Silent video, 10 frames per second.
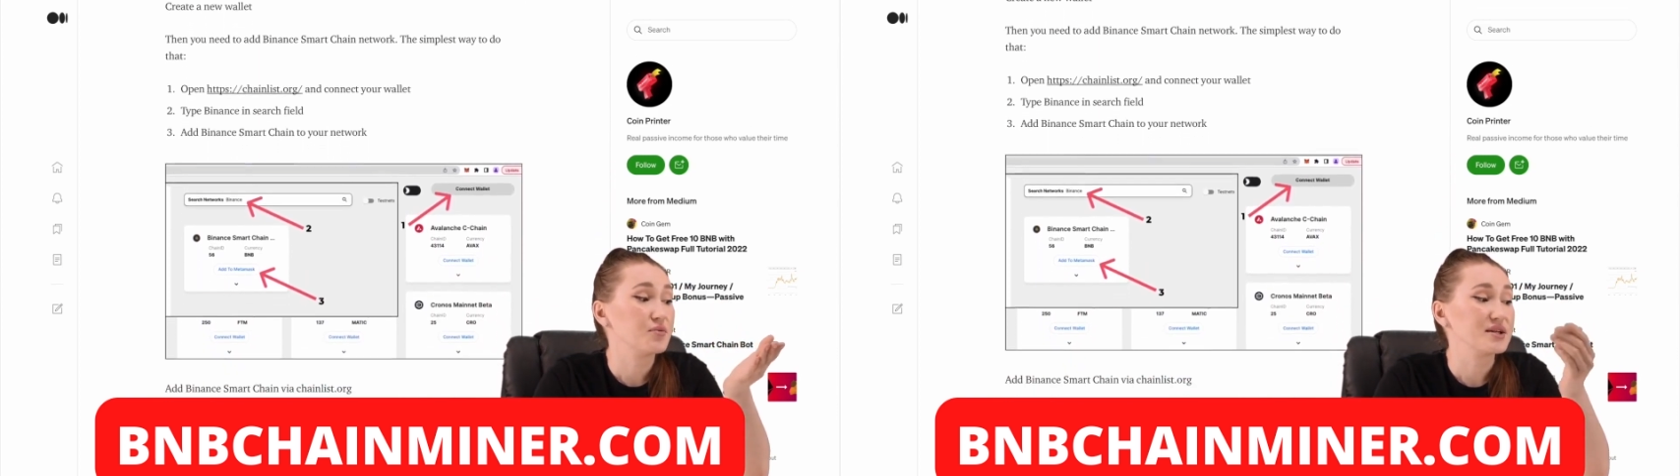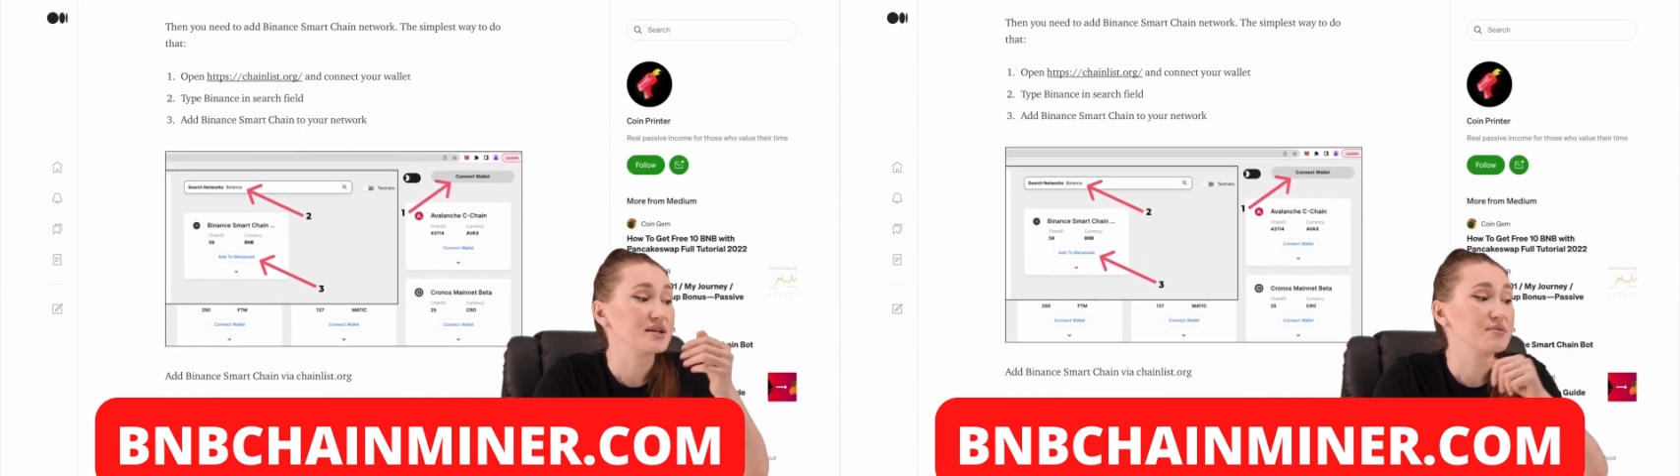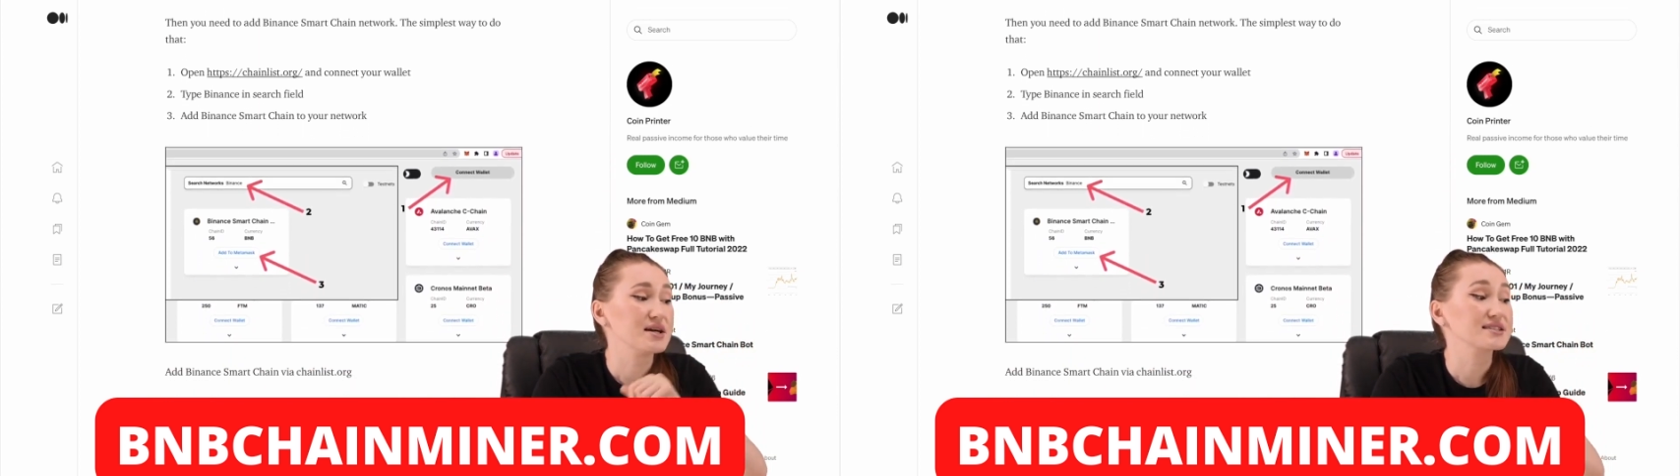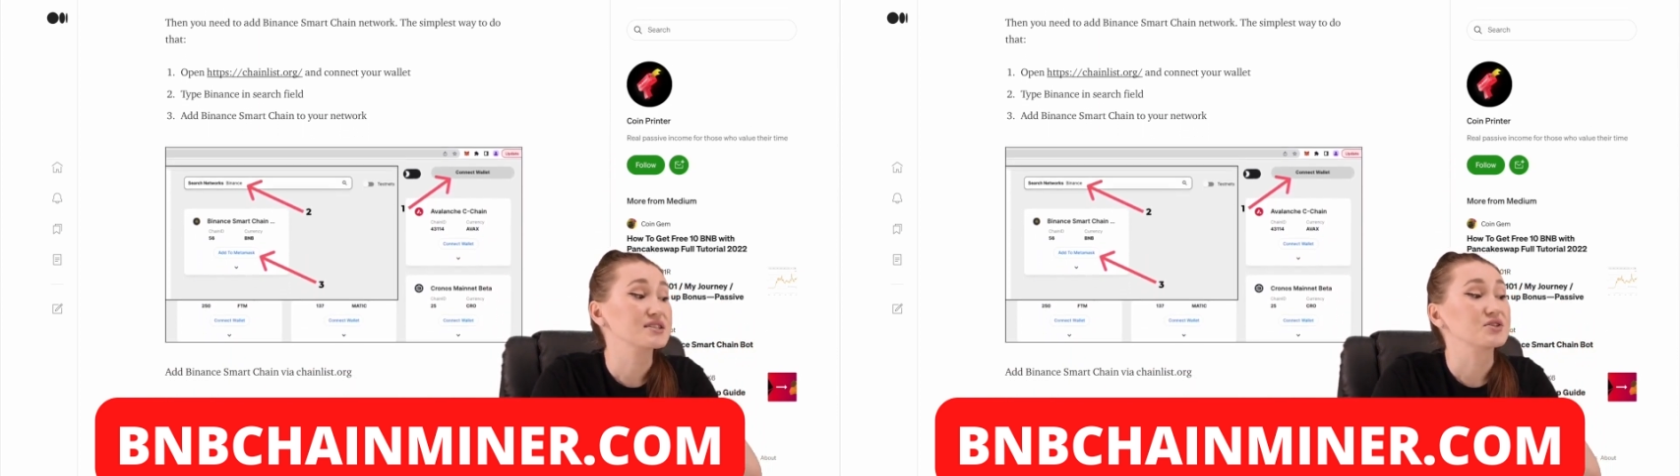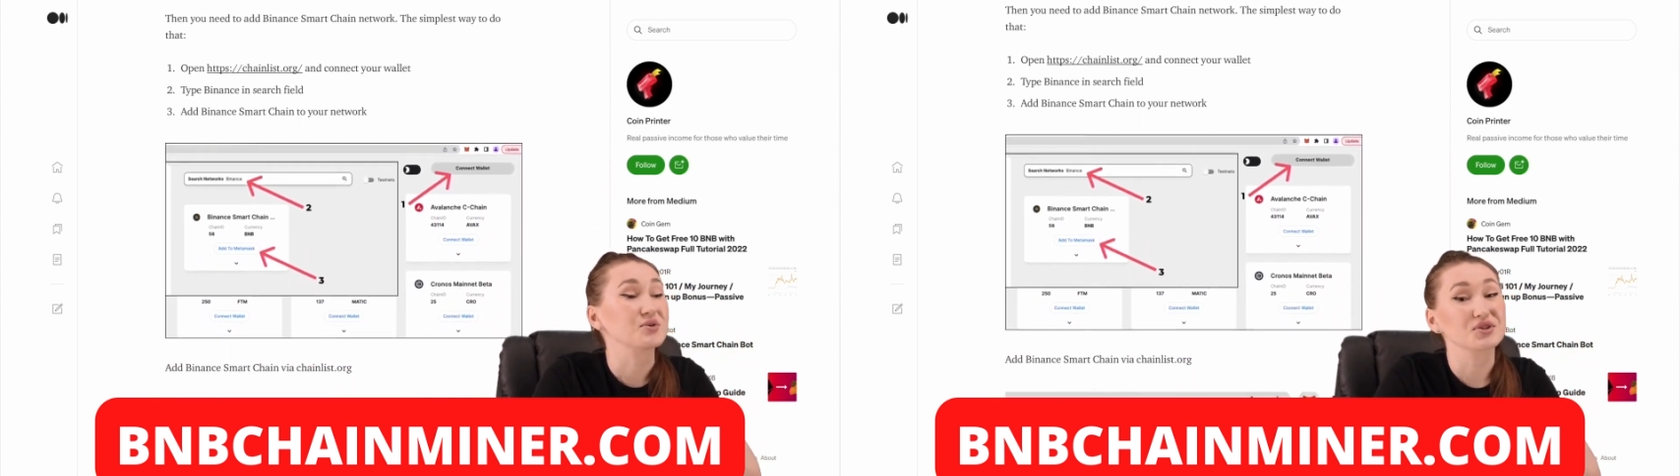Metamask
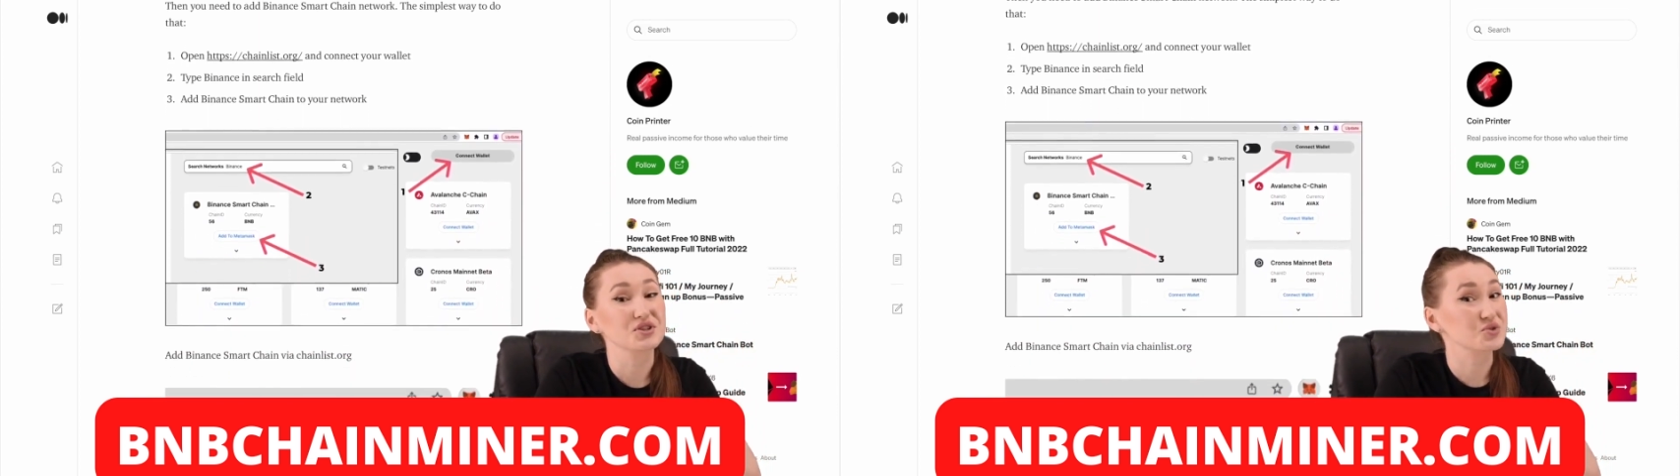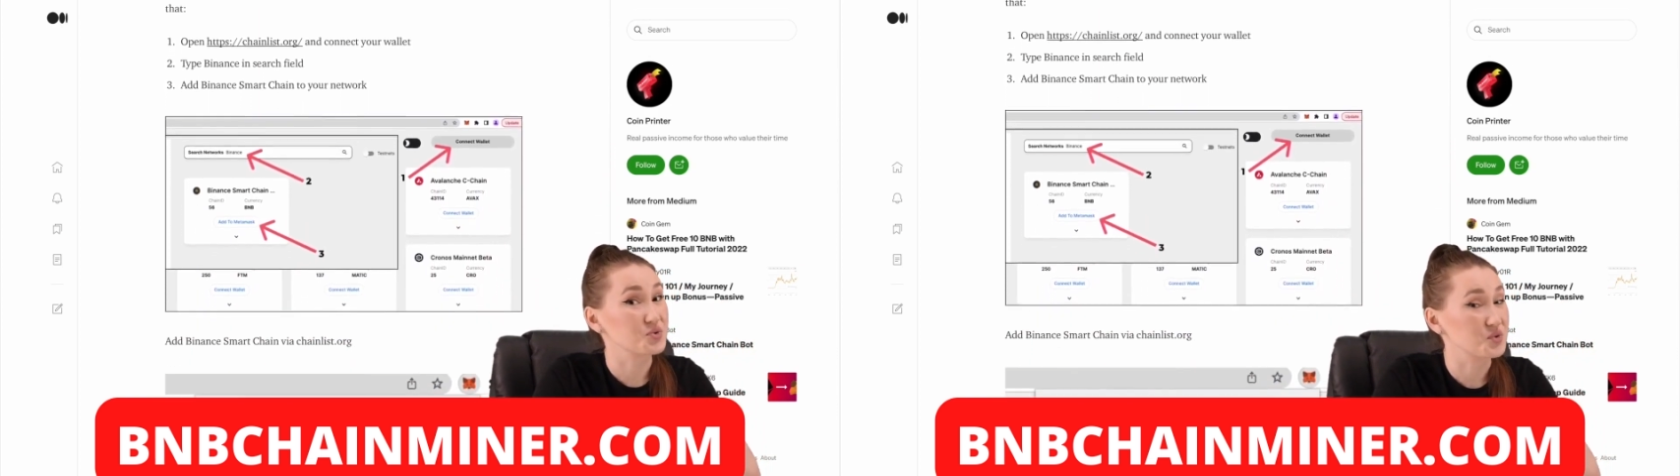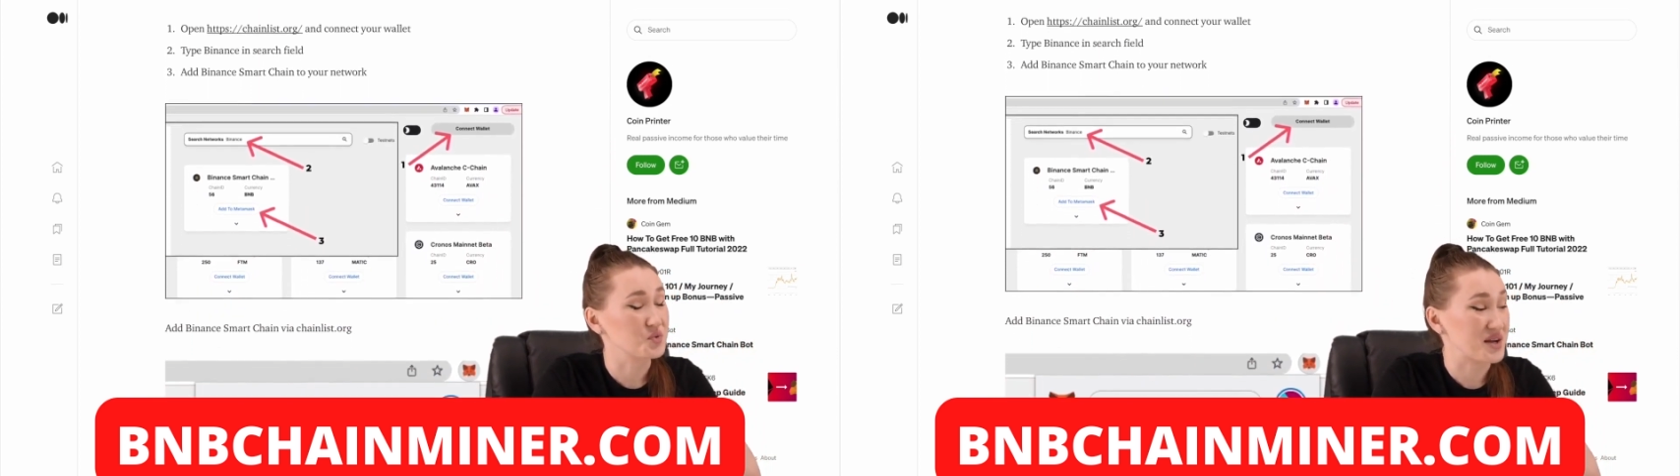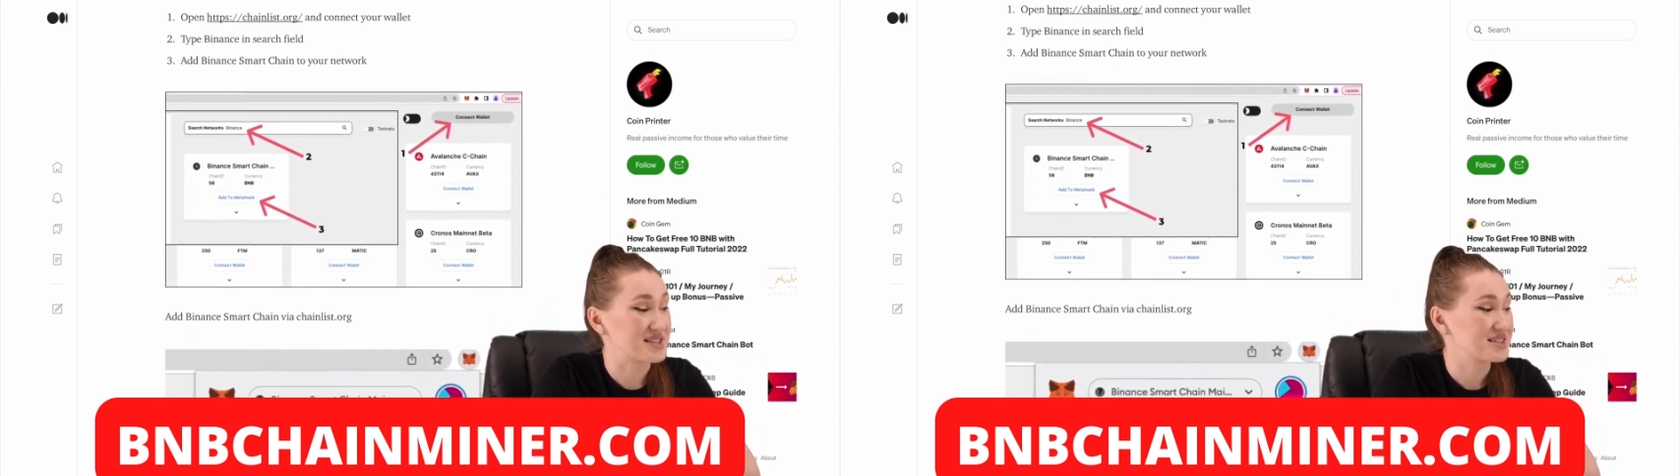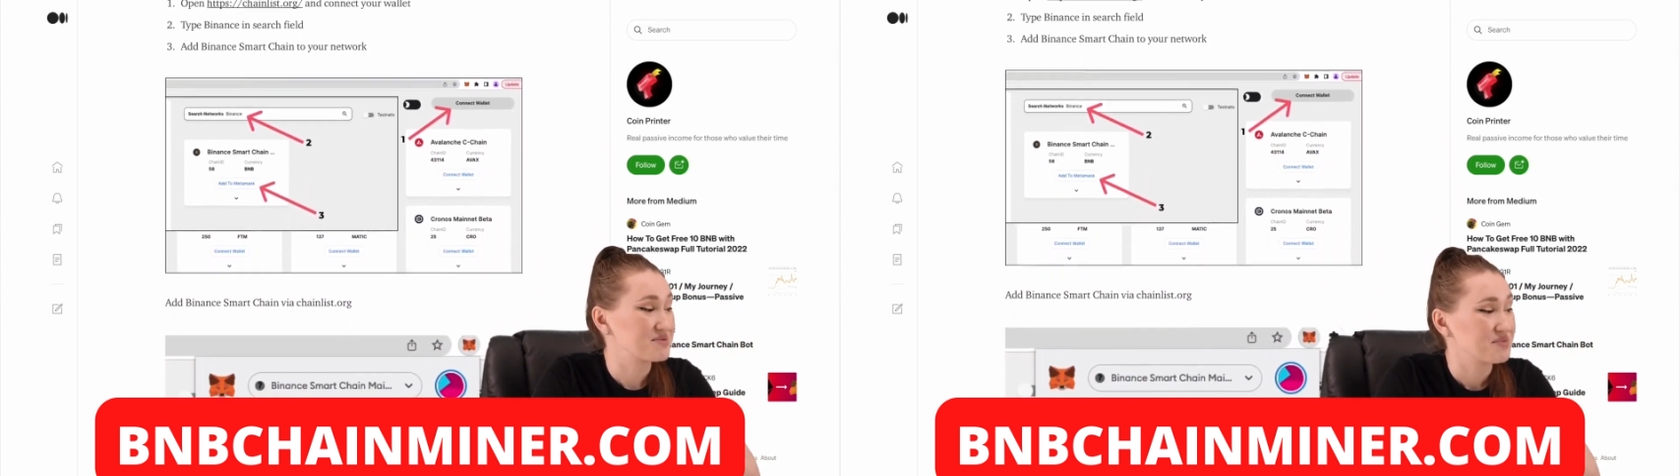in order to
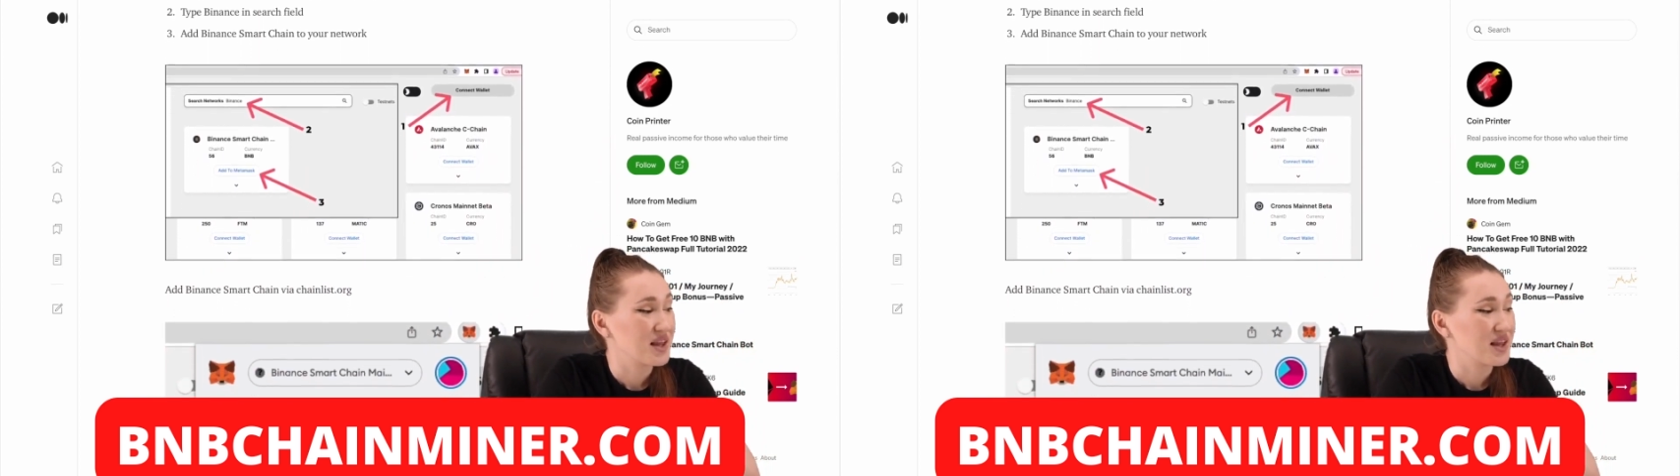invest.